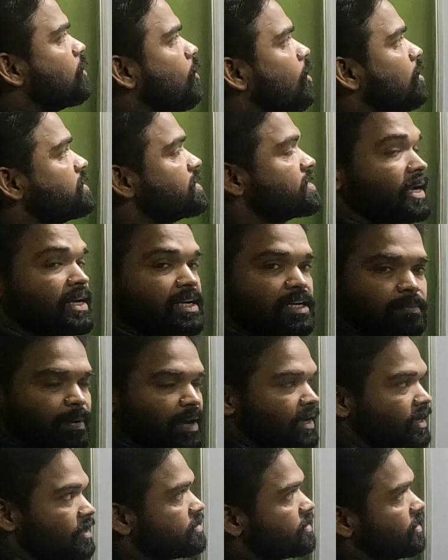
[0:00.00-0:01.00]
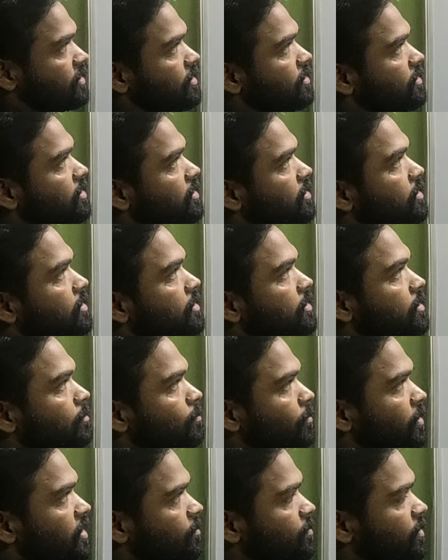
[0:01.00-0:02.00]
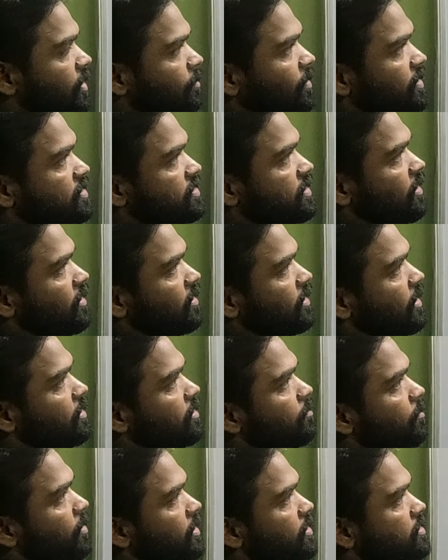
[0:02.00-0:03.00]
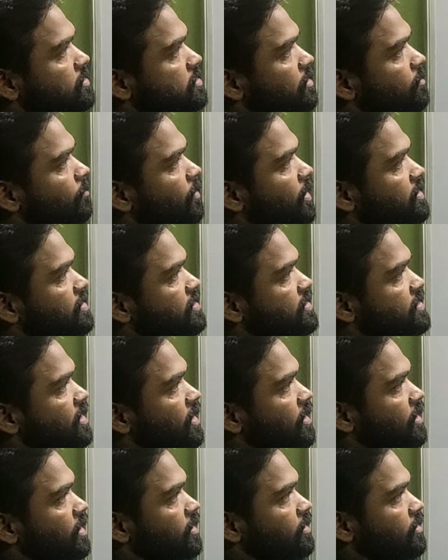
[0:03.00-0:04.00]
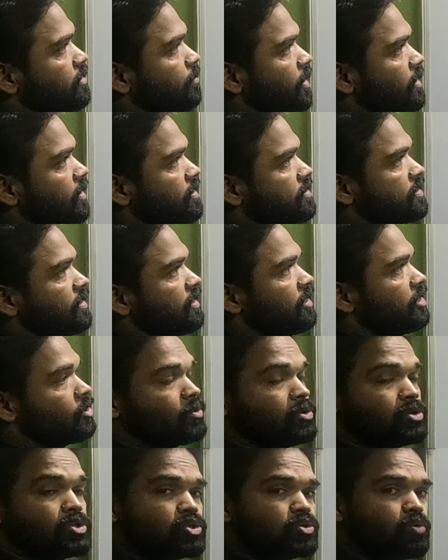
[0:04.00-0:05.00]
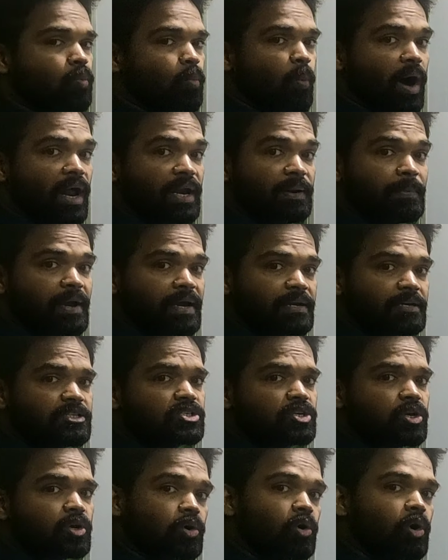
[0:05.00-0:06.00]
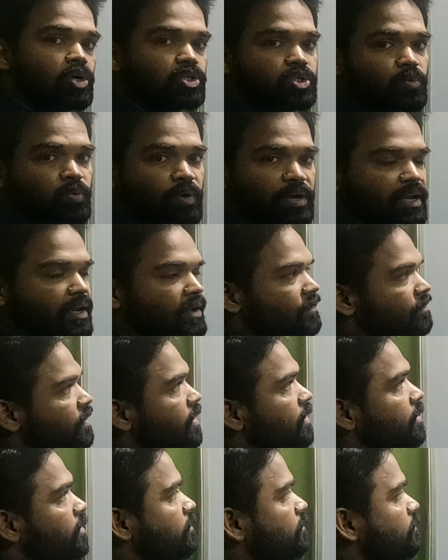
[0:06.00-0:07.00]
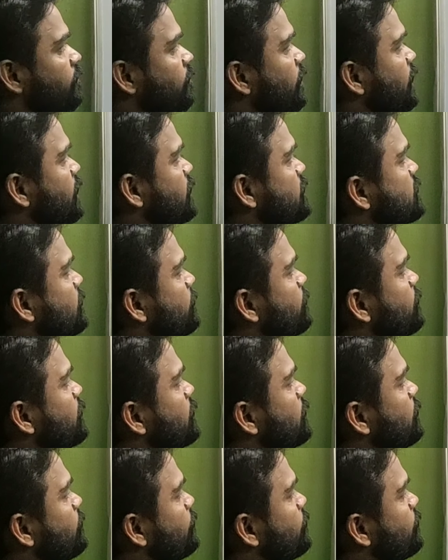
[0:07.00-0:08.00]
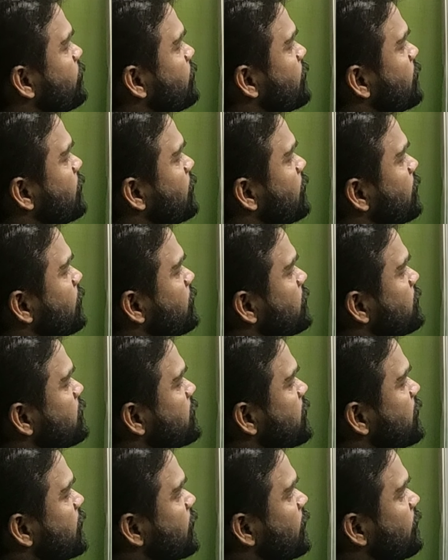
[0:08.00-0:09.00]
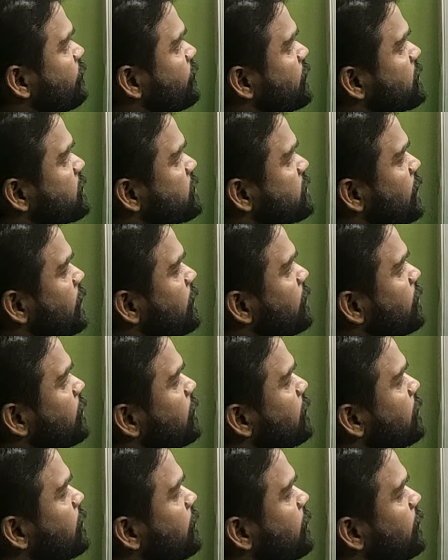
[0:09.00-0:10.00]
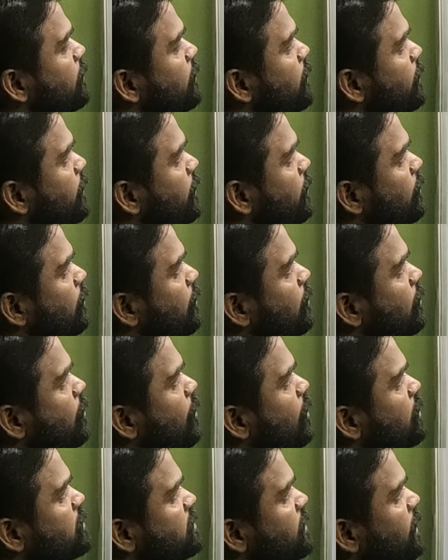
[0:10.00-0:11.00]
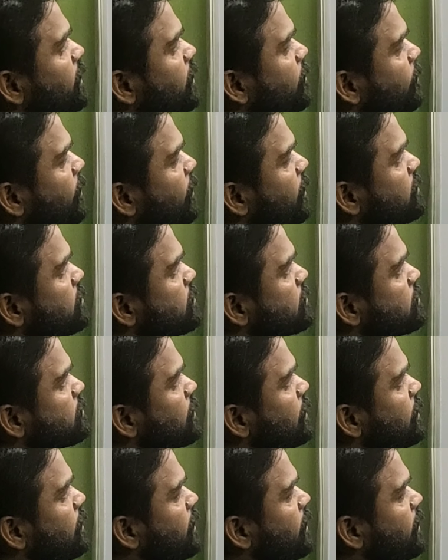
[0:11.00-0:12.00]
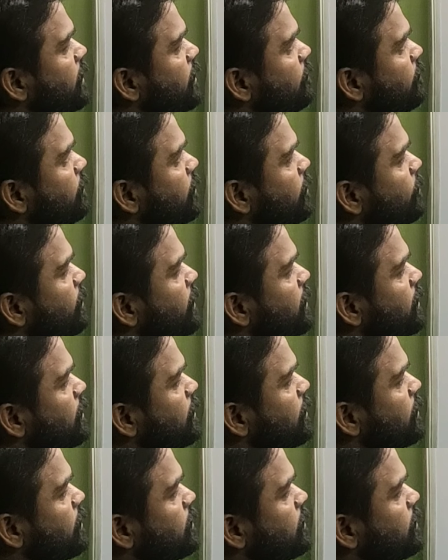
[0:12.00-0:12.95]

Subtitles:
cos 90 minus a multiplied by sin 90 minus a by tan 90 minus a equals to 1 minus cos square a. Very simple. Take left hand side. Now look, cos 90 minus a will be